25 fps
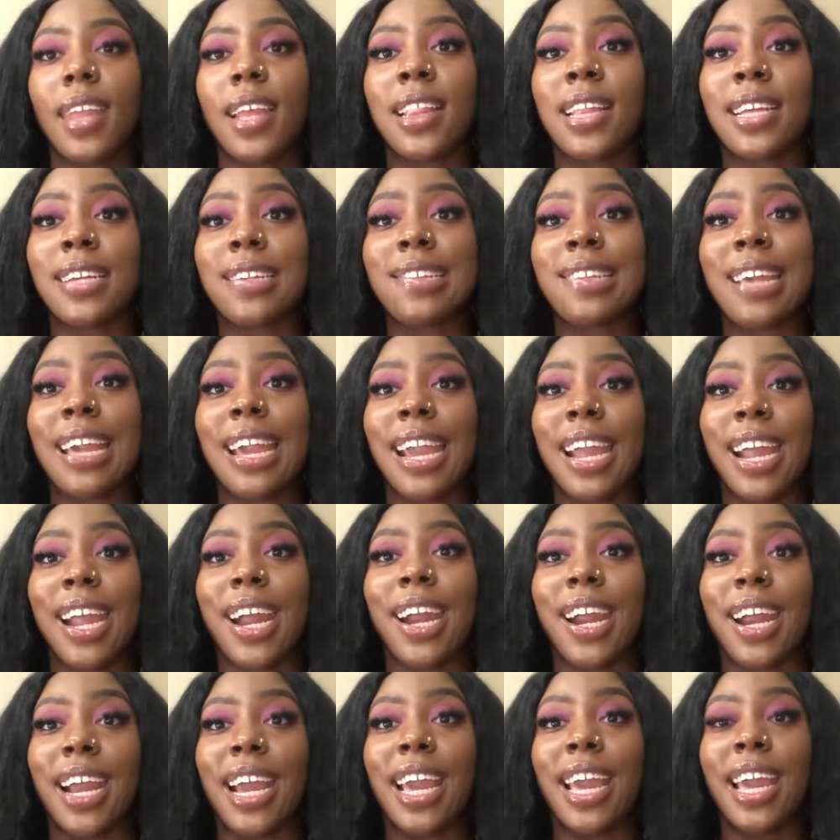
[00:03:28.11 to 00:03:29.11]
This
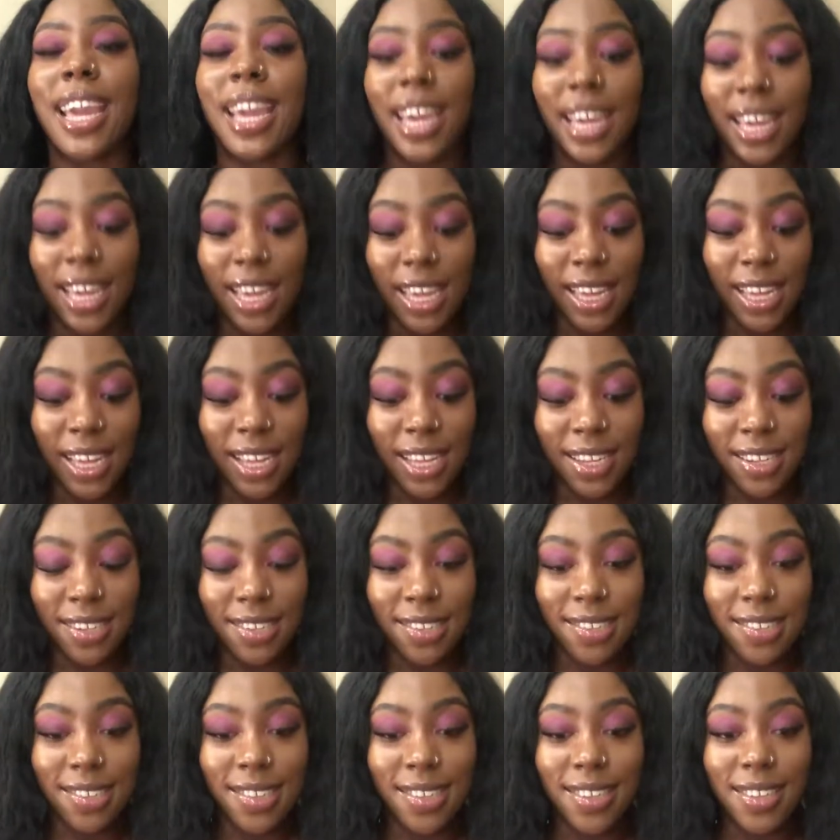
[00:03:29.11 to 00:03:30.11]
hair
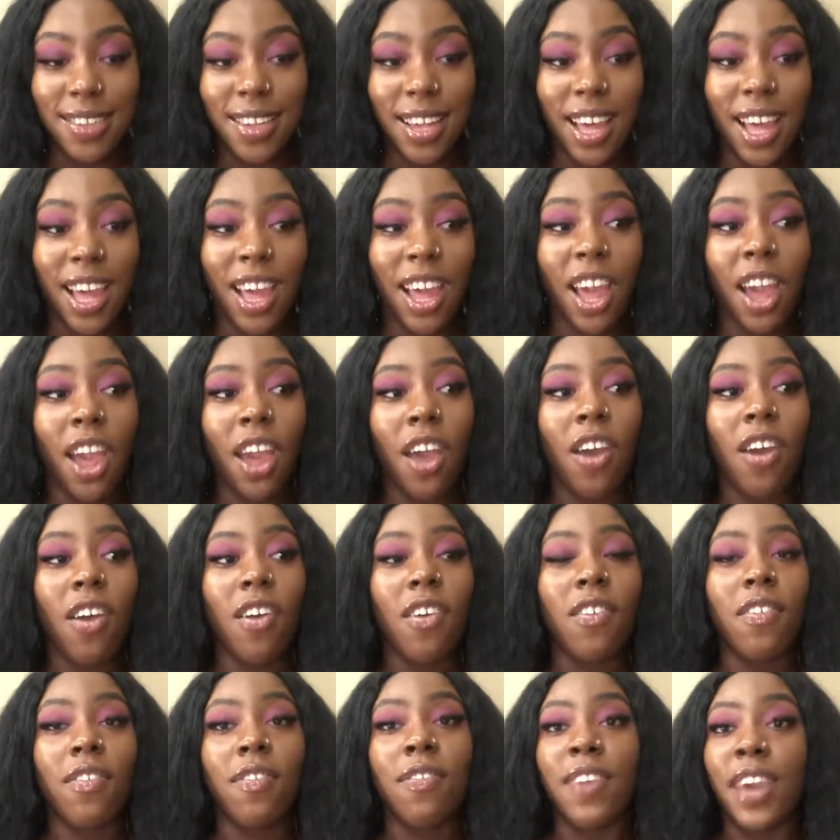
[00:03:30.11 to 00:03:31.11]
is
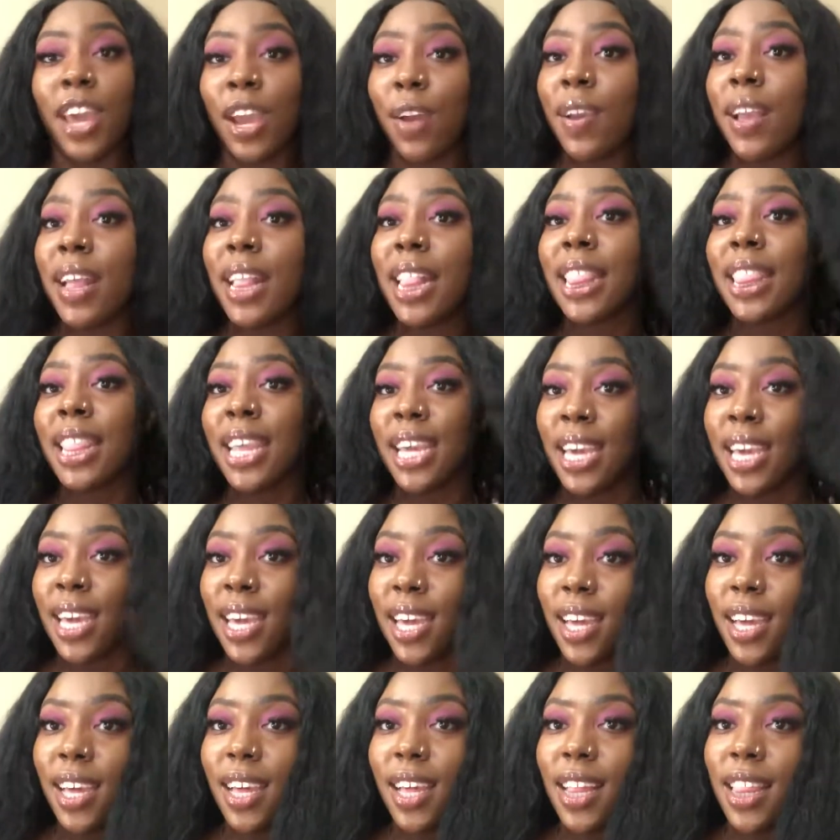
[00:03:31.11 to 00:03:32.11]
very
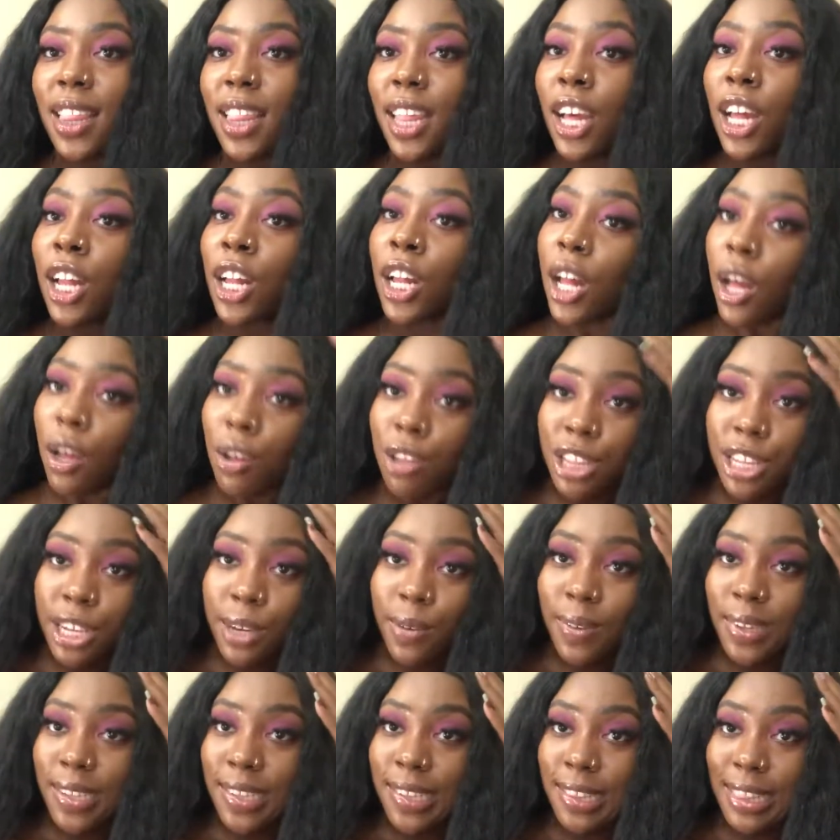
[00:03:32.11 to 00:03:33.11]
thick. The
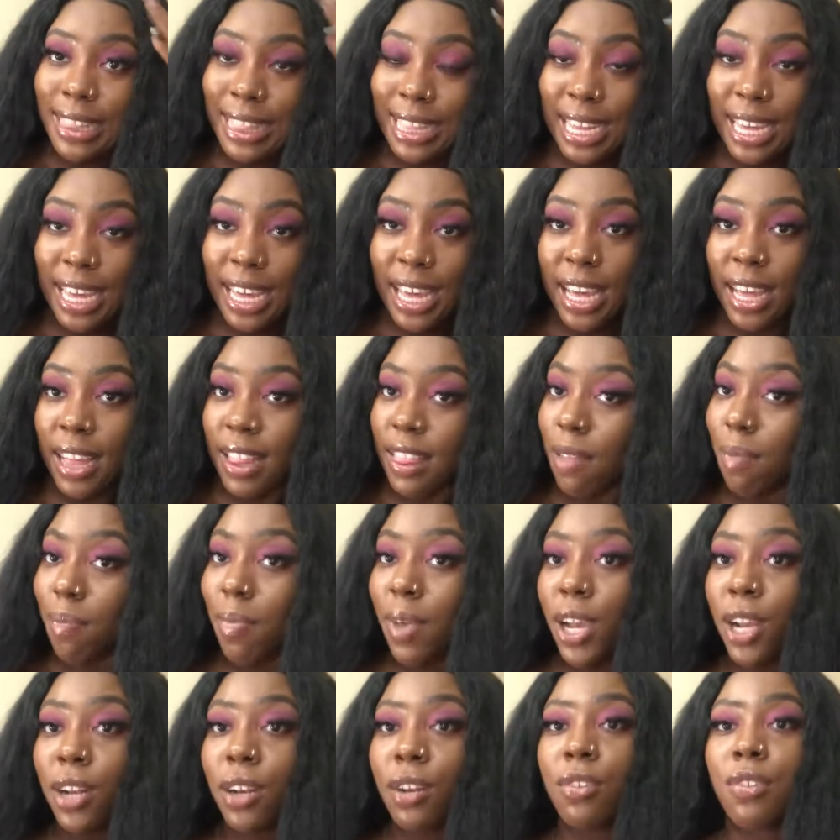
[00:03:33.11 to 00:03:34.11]
closure was thick. The
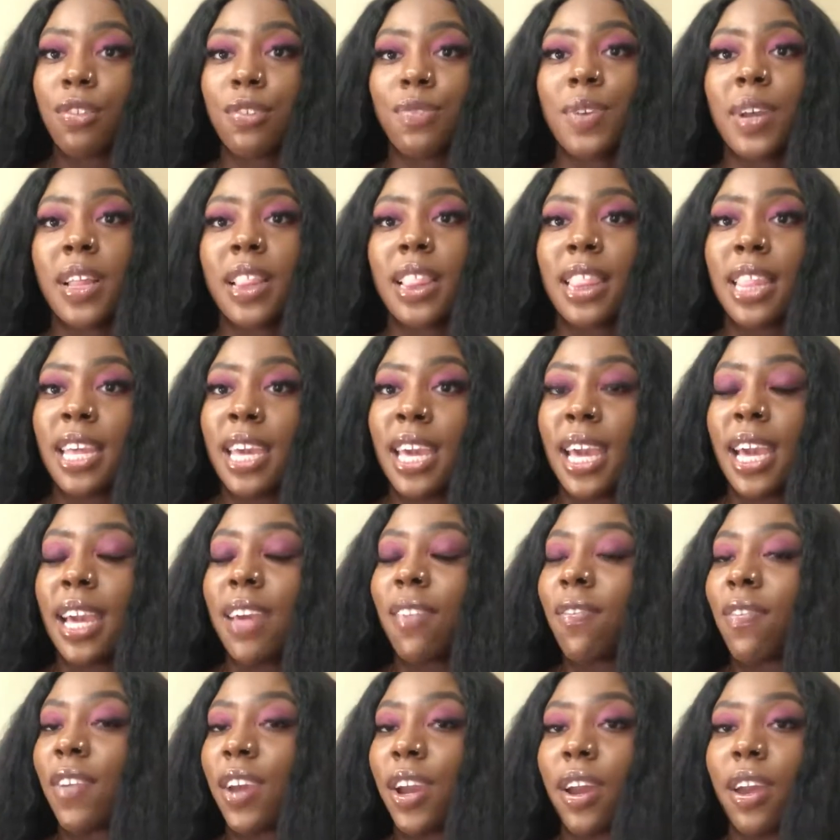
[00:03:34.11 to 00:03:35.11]
bundles were
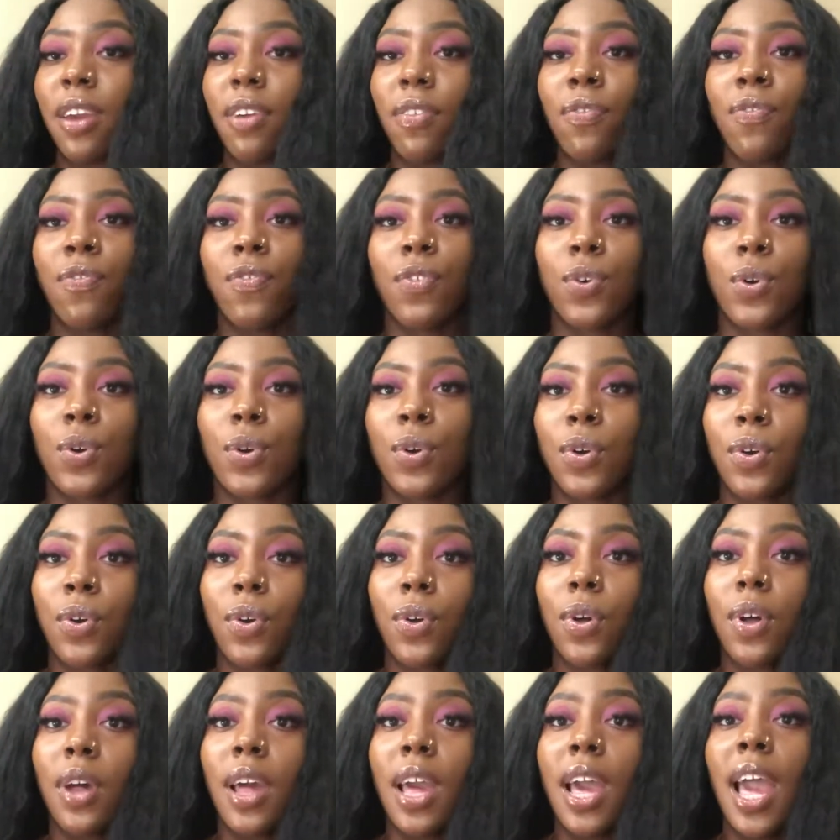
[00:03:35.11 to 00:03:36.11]
thick, very
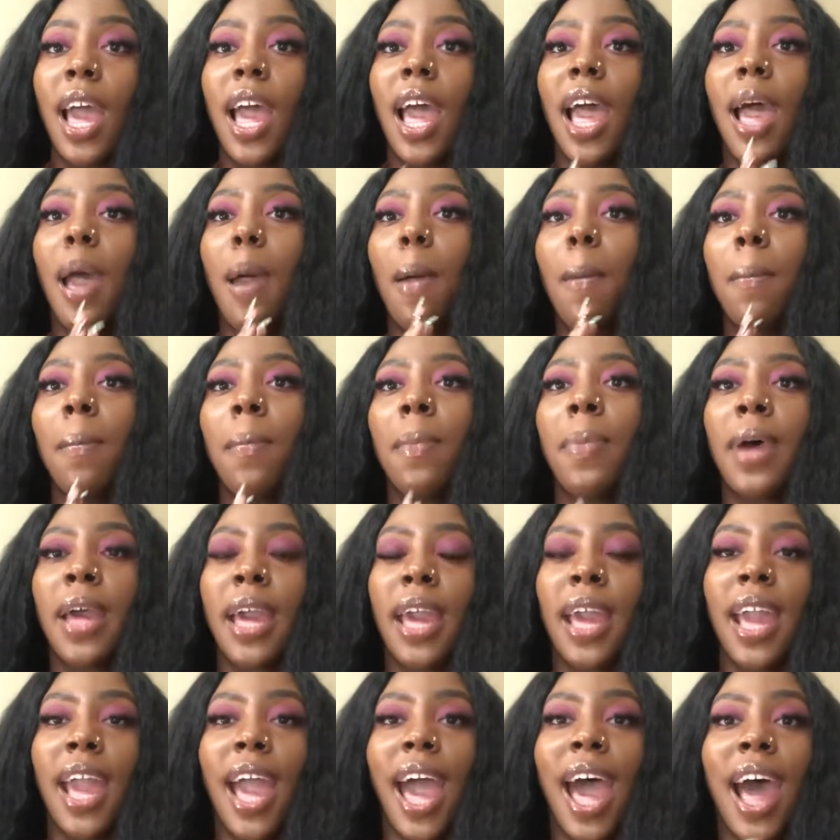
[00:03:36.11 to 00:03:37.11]
full.
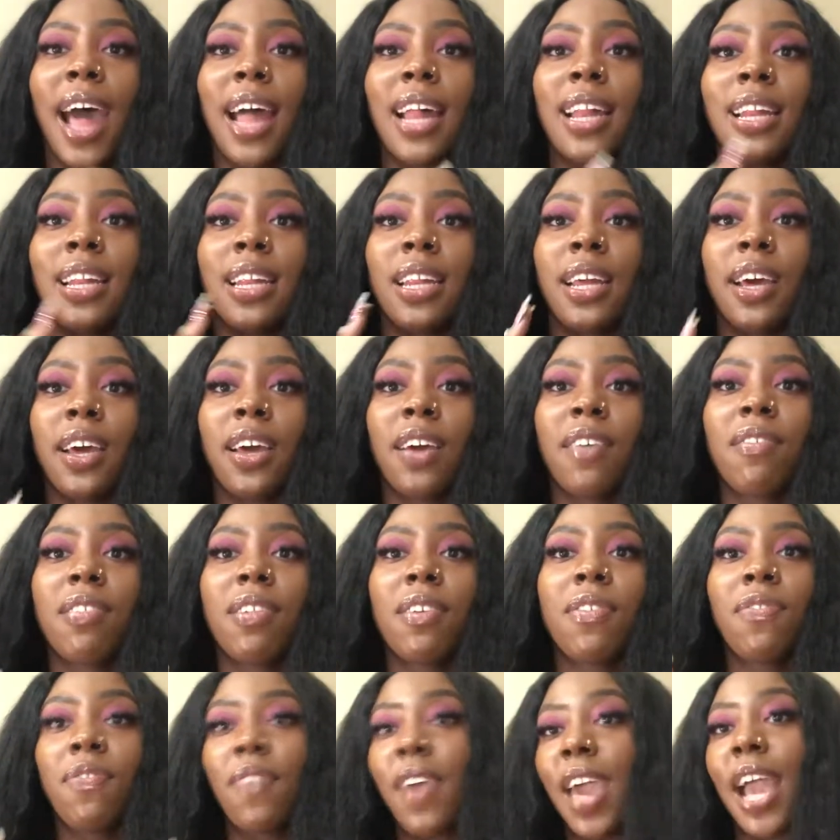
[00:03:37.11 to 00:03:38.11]
But I love
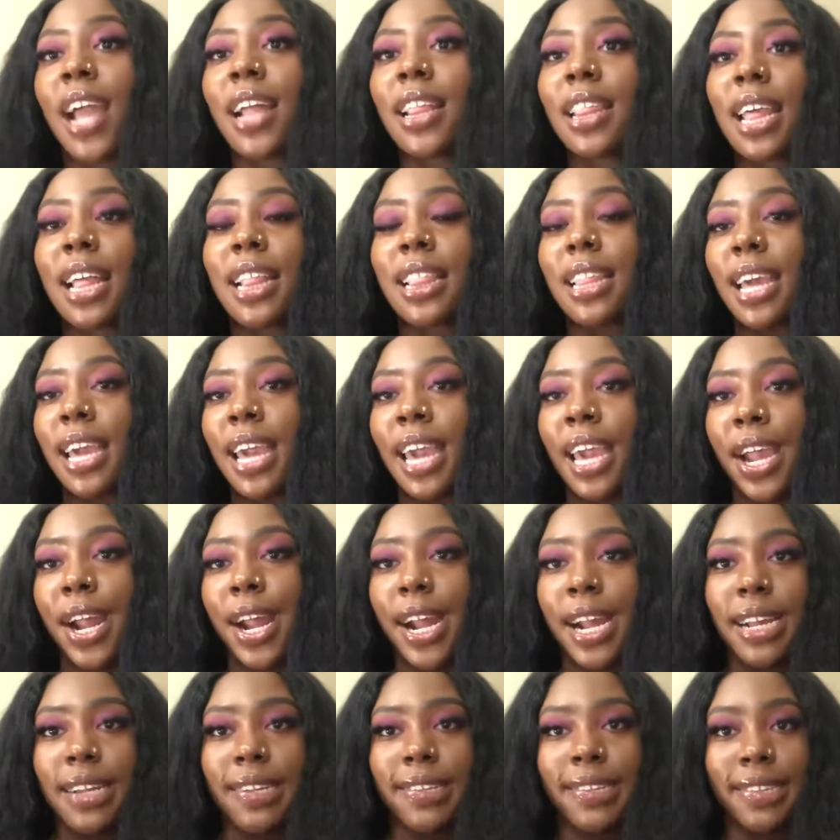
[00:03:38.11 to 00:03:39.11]
the fact that the
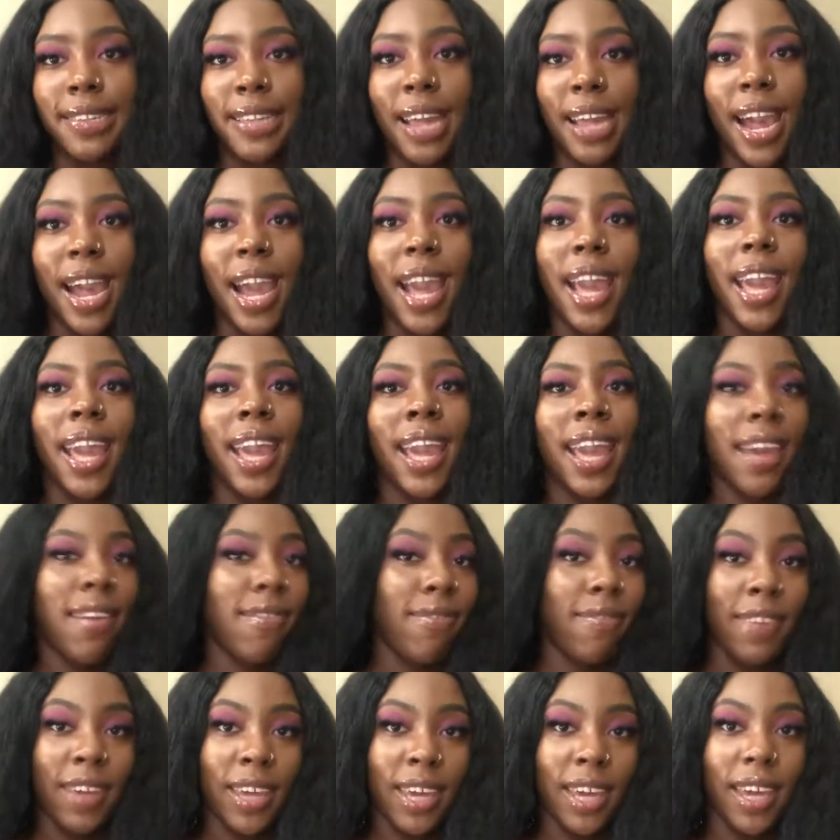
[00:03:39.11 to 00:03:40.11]
hair is not
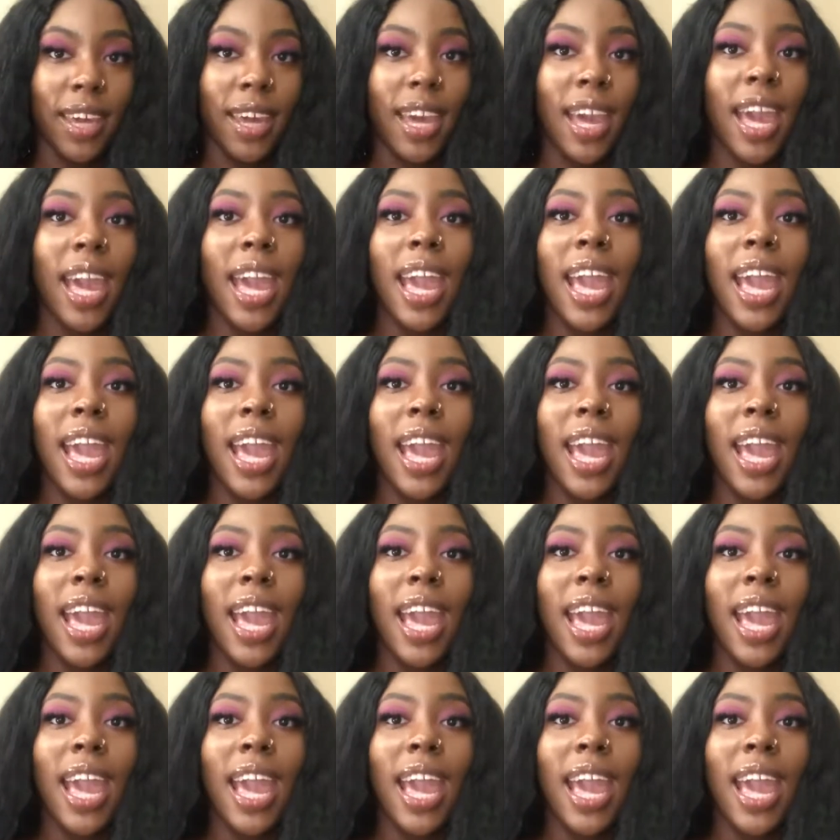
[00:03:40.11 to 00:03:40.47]
heavy.